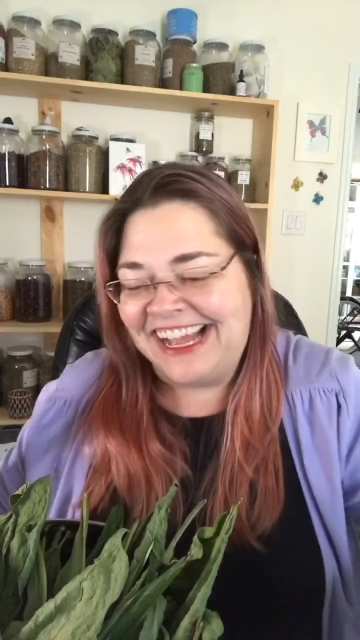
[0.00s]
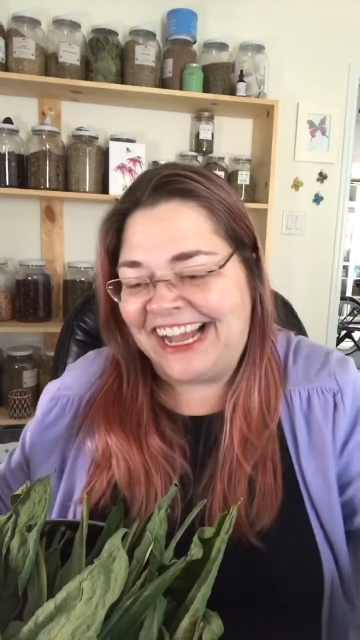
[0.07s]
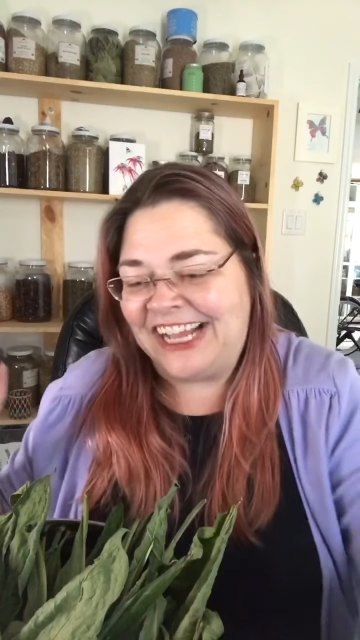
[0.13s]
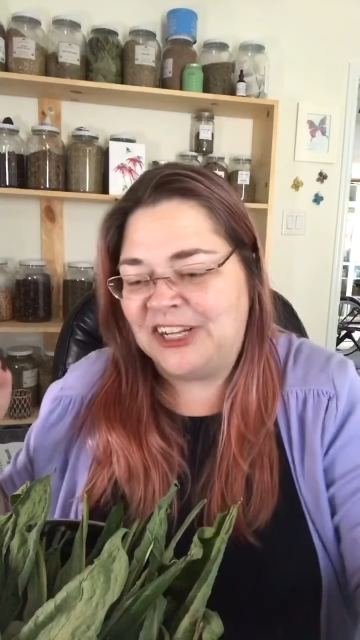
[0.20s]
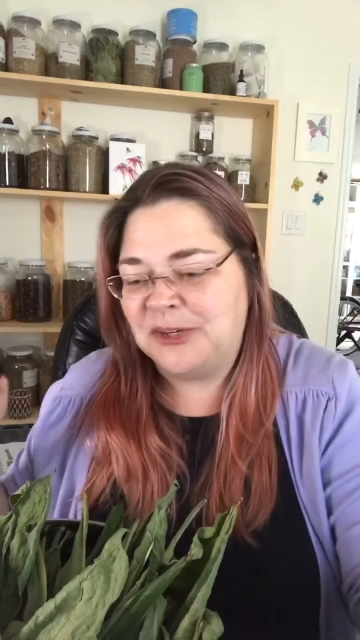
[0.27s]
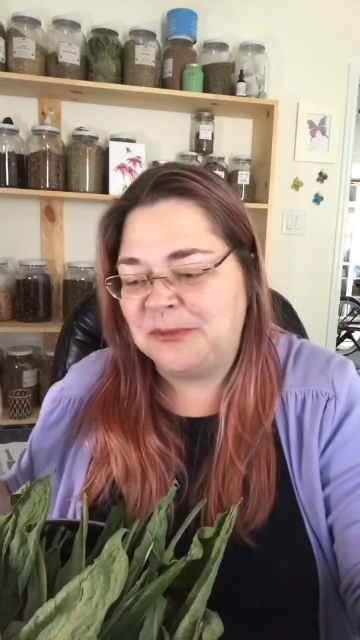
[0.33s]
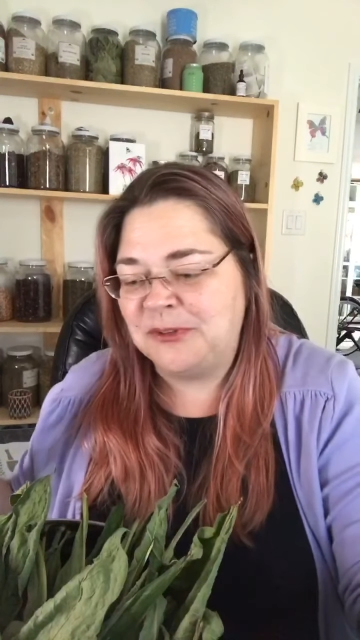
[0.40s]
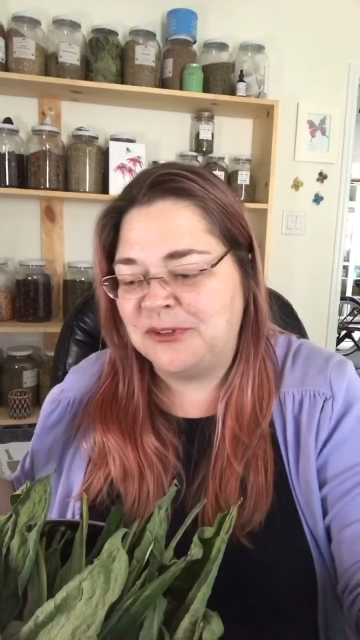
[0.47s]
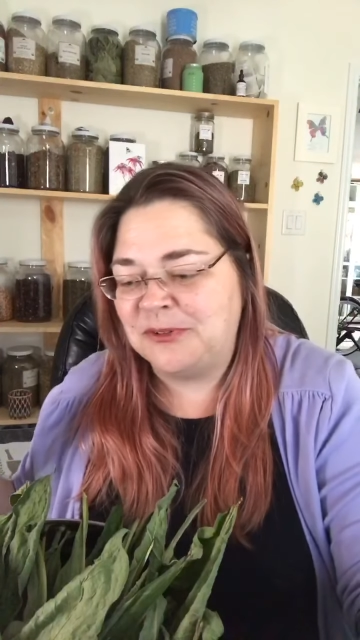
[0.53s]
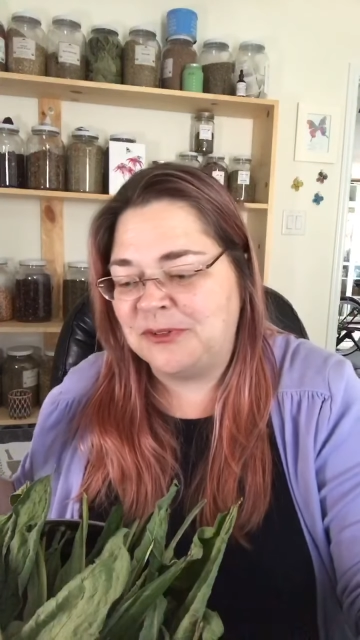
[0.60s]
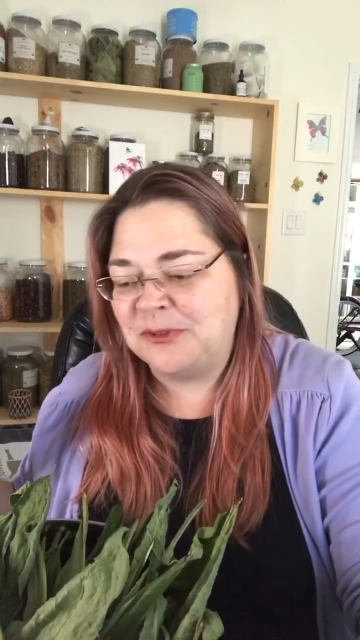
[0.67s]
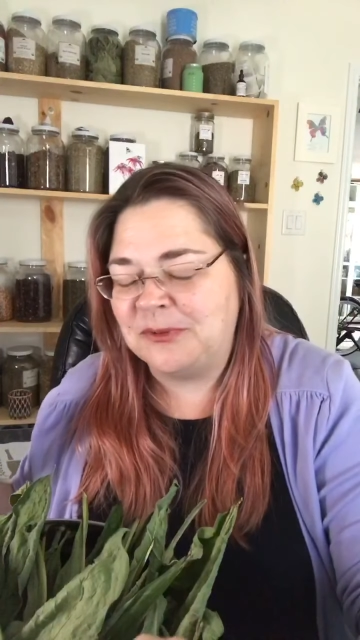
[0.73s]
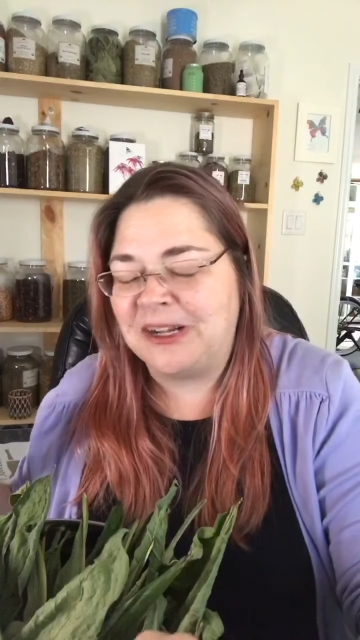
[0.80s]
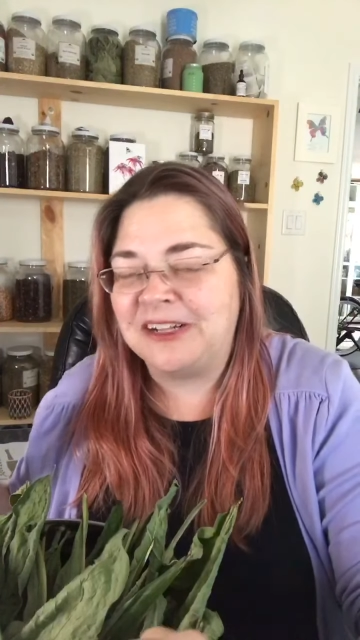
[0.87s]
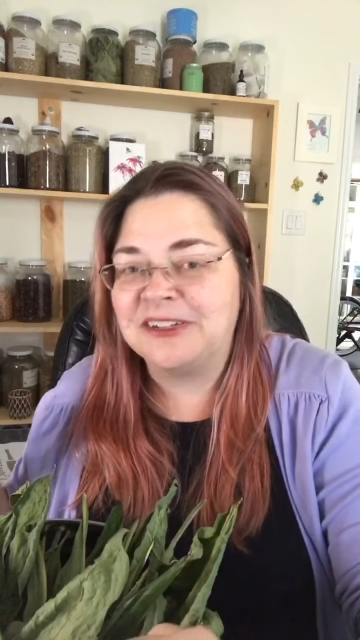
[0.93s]
I hope you're
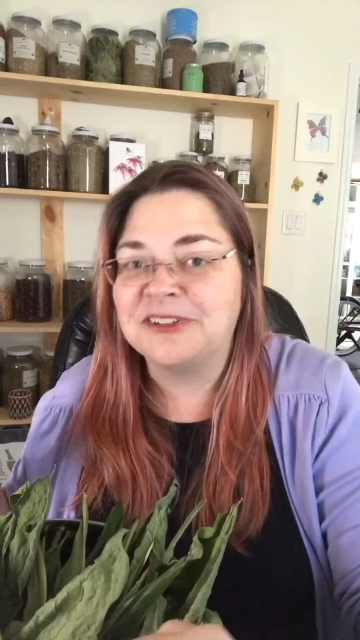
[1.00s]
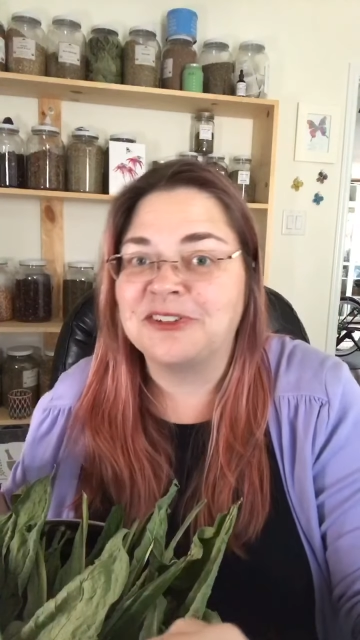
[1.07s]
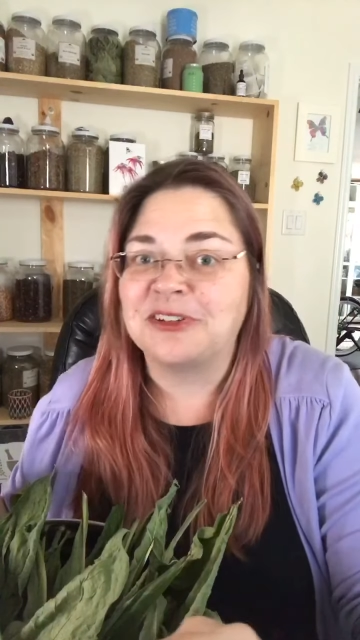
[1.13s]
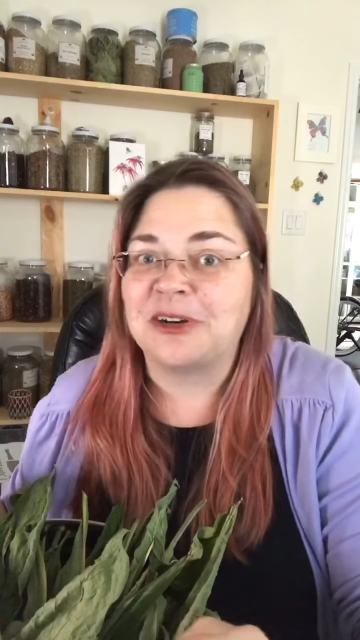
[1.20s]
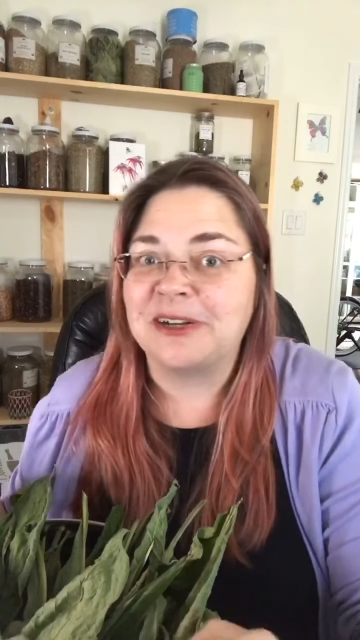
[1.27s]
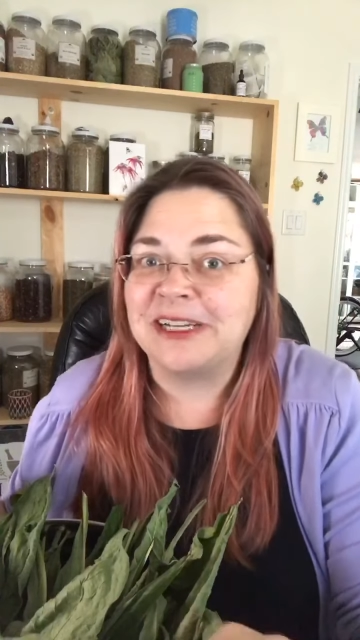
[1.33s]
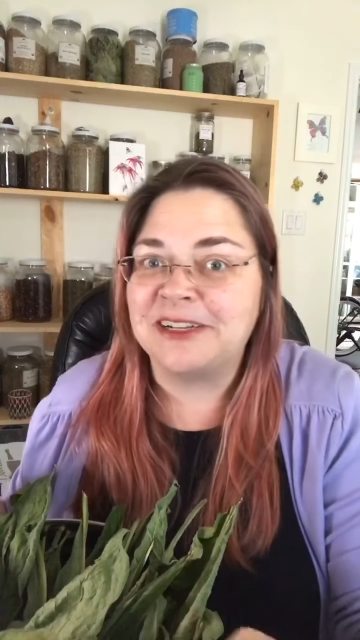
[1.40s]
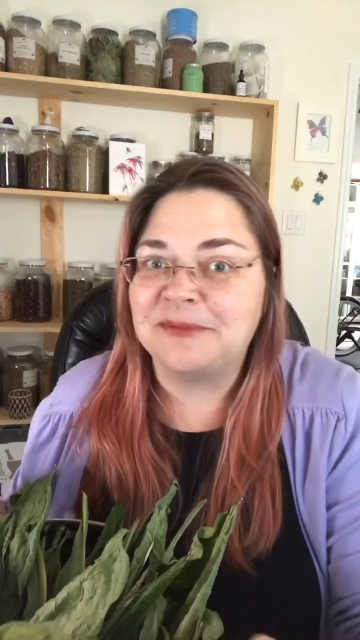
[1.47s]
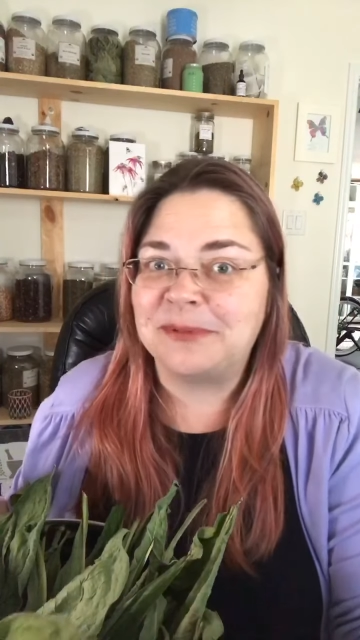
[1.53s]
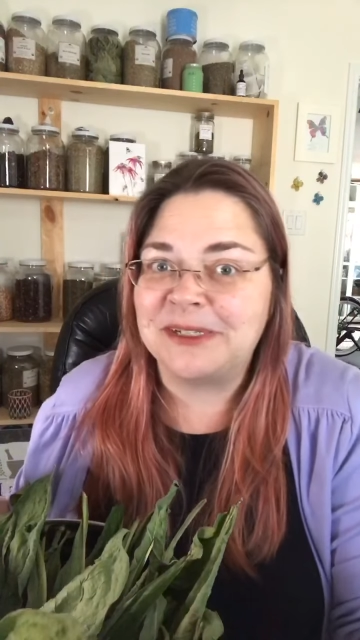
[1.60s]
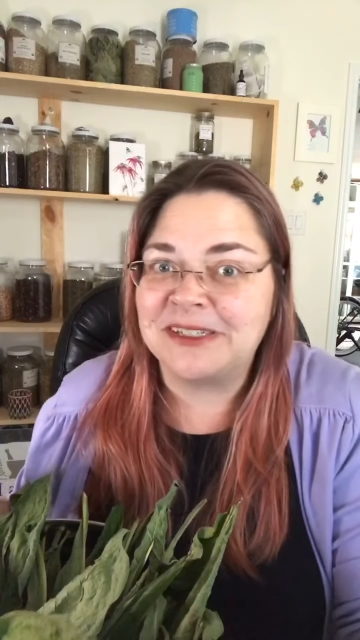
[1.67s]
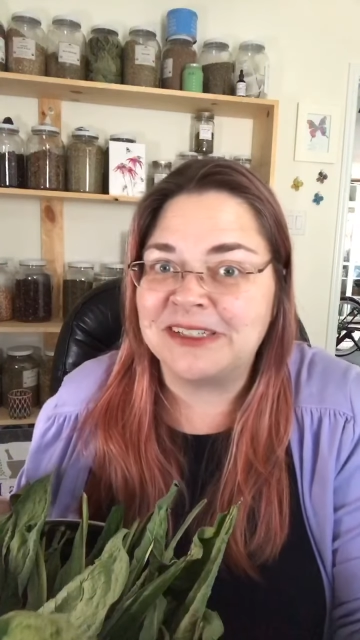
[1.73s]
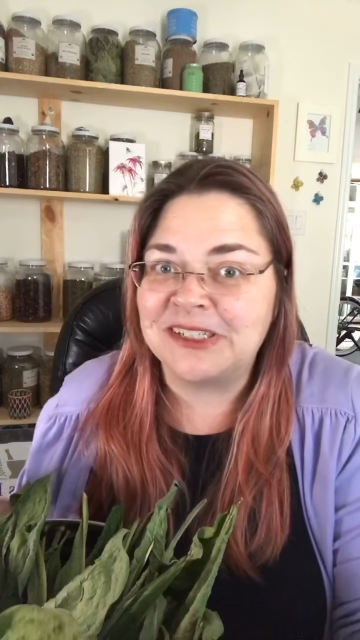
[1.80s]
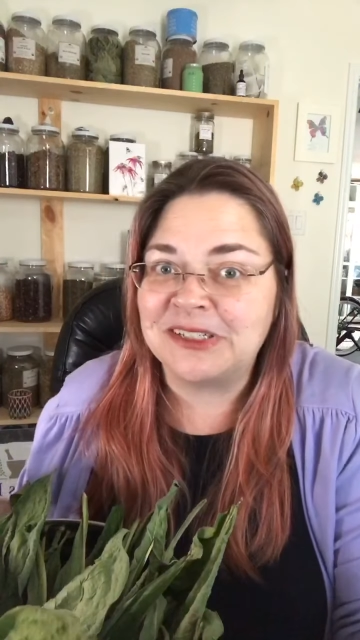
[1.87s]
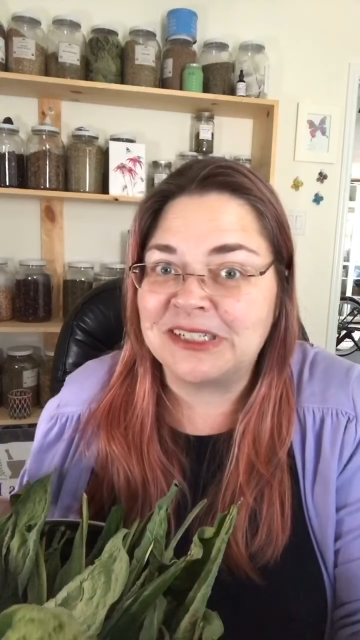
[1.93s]
doing well. Sorry I've been
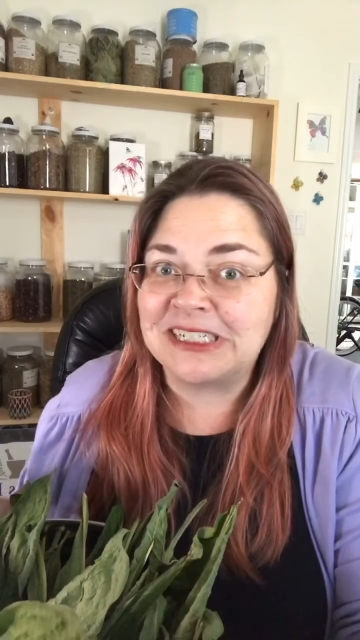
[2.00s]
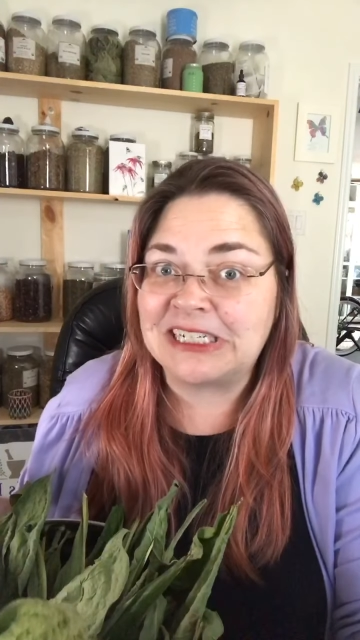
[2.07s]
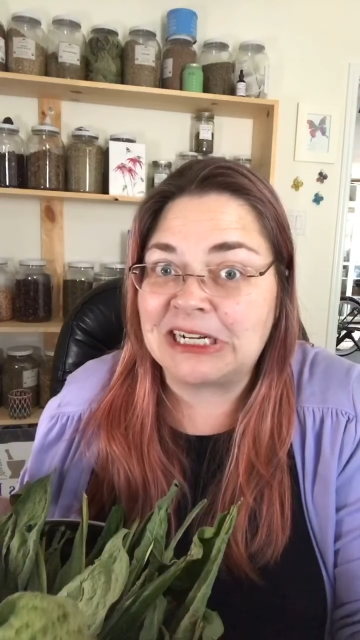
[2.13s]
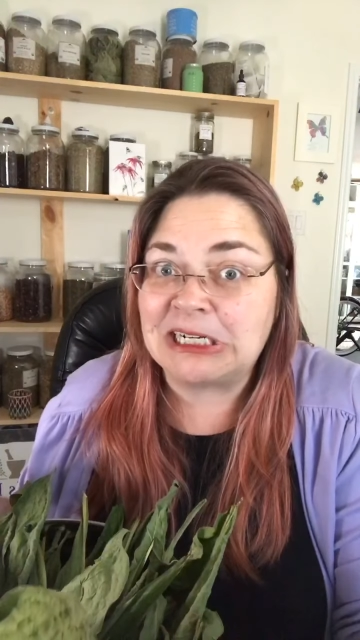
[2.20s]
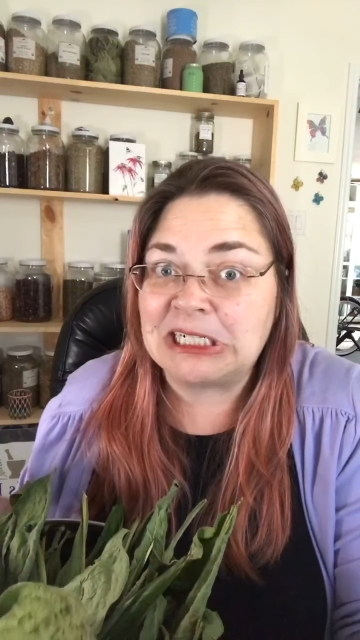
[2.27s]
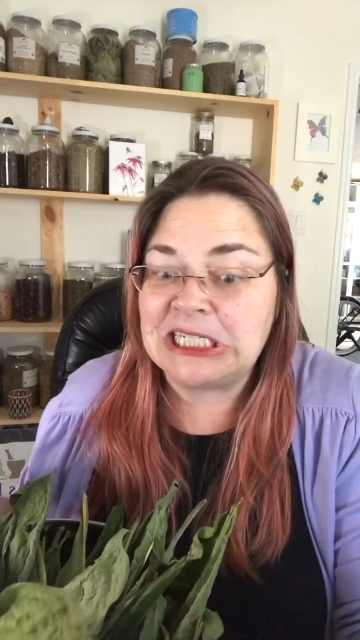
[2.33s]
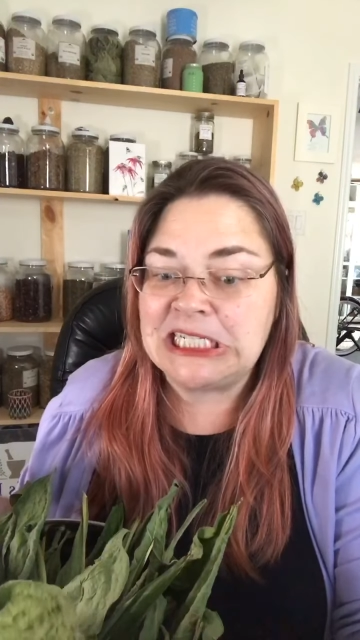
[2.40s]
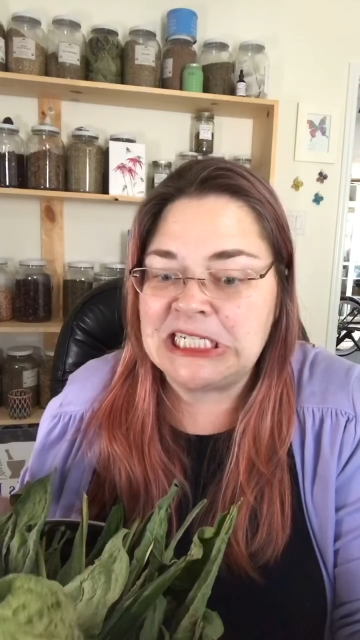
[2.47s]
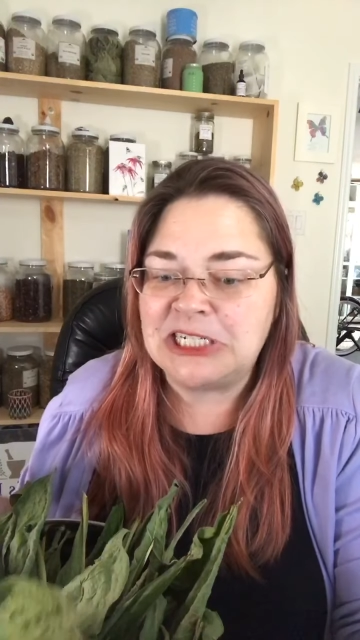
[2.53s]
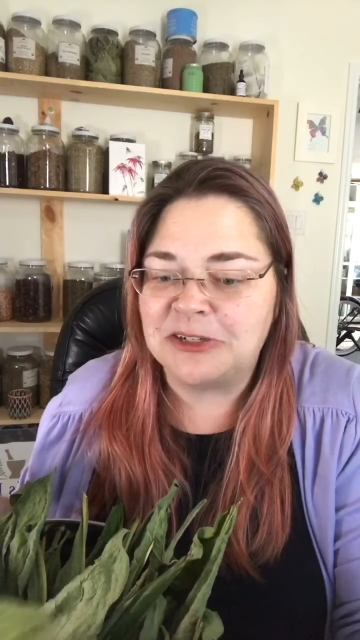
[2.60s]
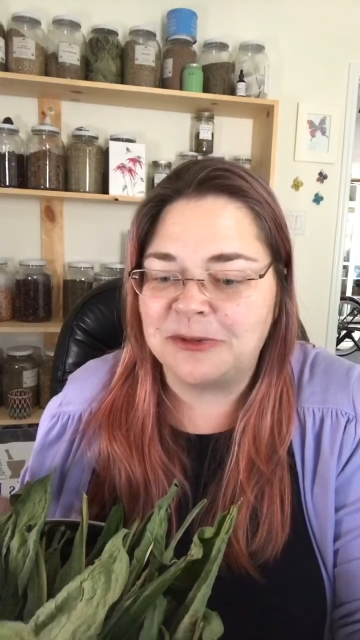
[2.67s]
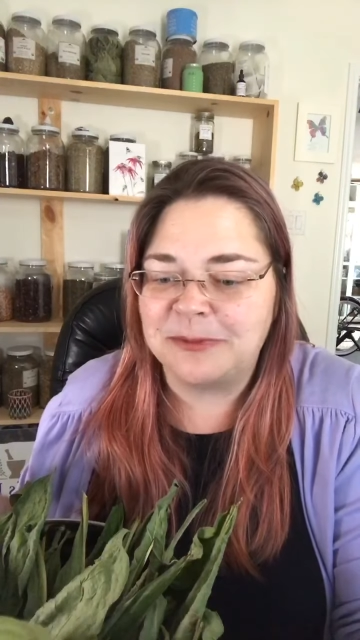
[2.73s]
a little incognito,